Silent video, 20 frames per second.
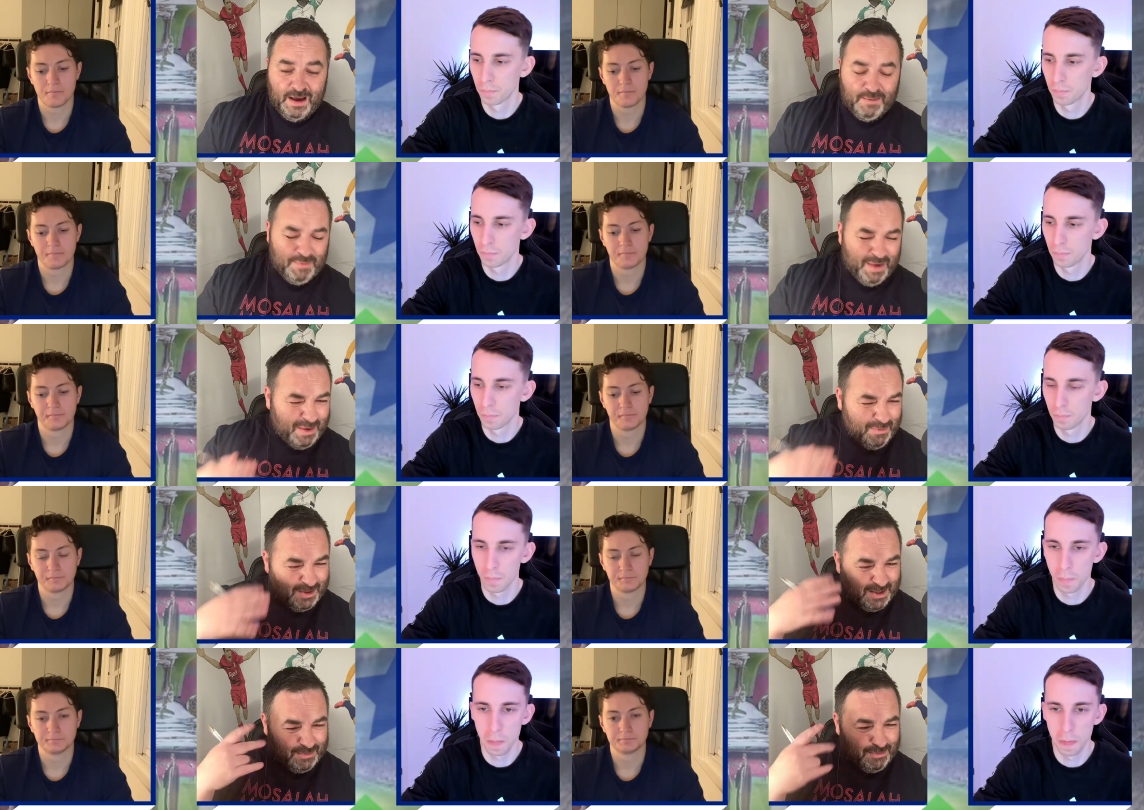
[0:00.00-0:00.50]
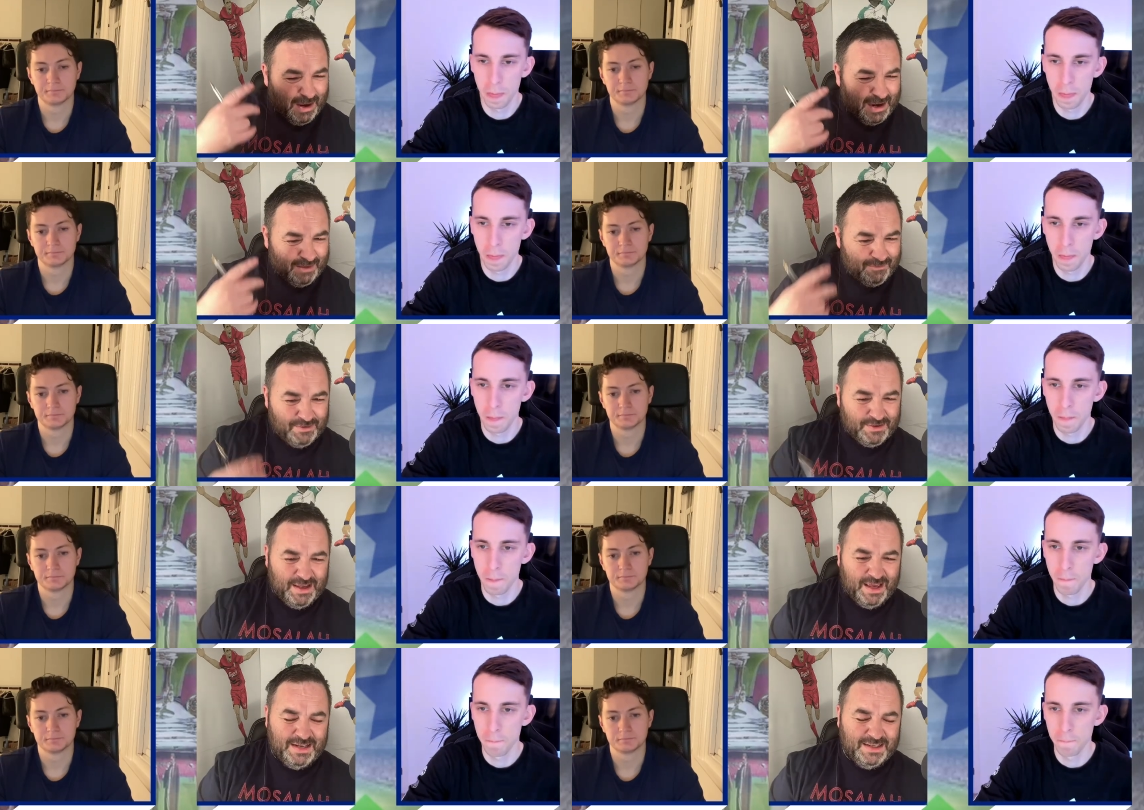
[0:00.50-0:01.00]
Speaker 1: And maybe in the
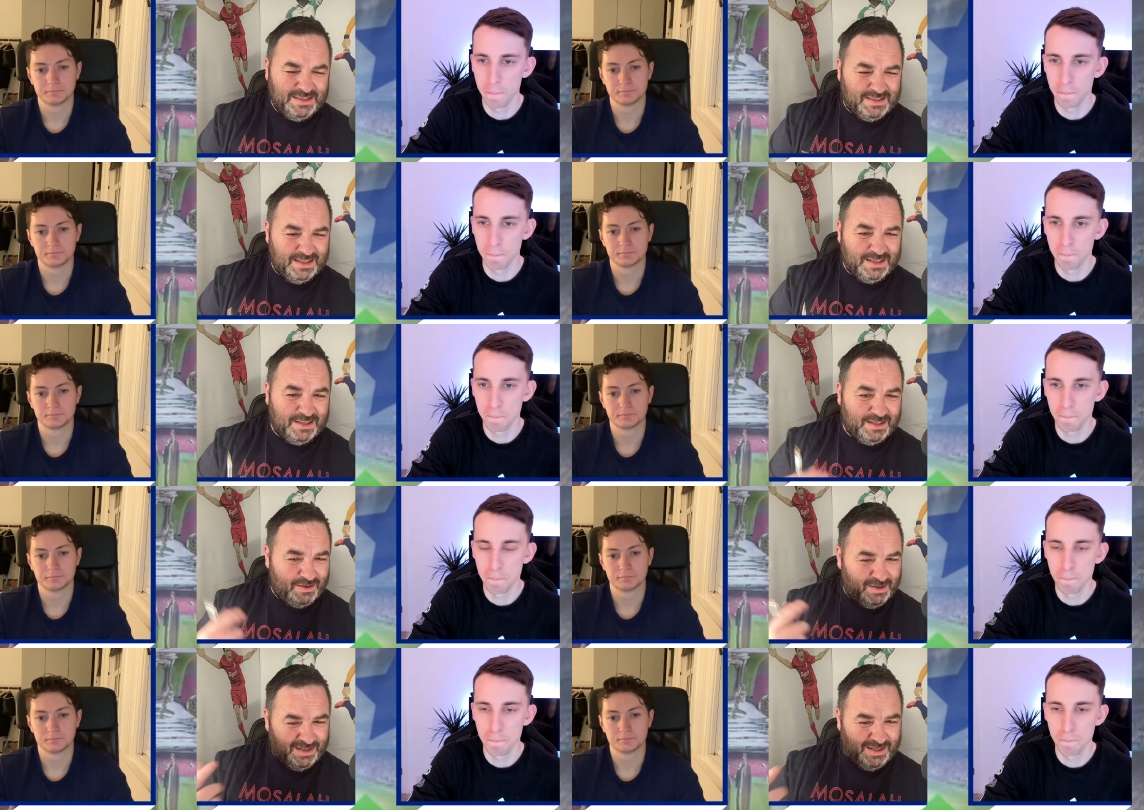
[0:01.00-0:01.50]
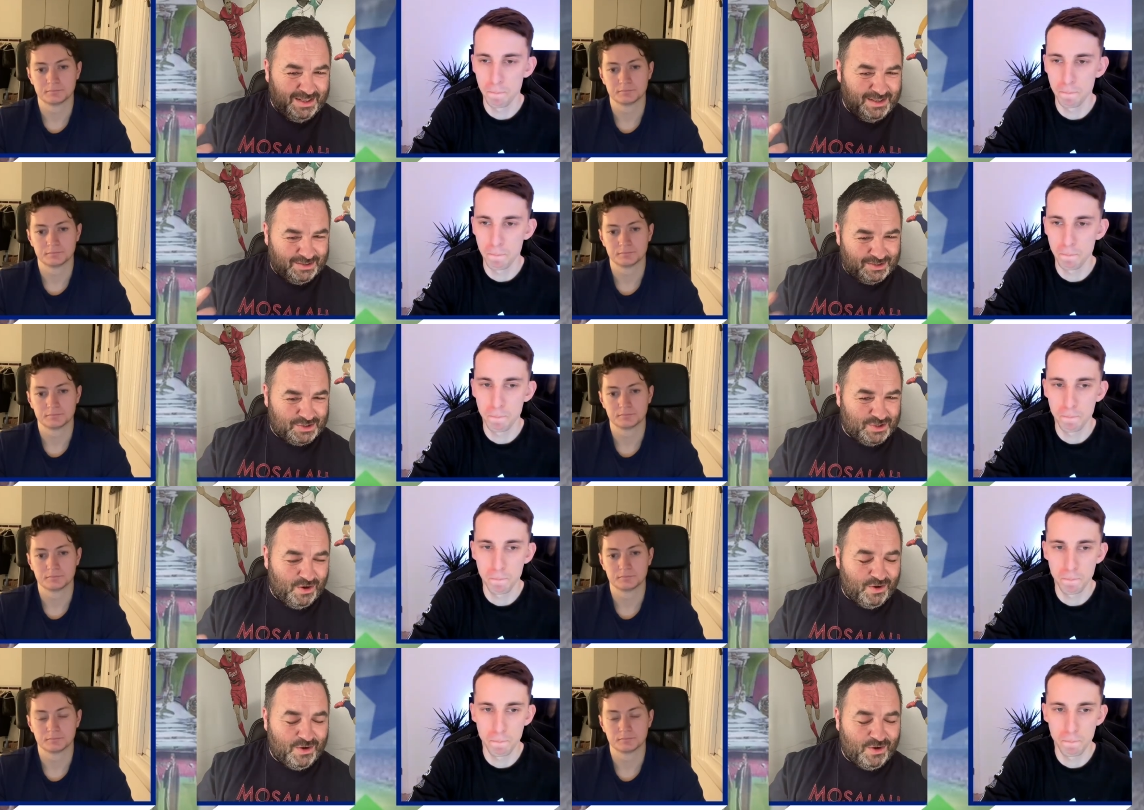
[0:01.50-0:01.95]
back of his head, he's thinking, I need to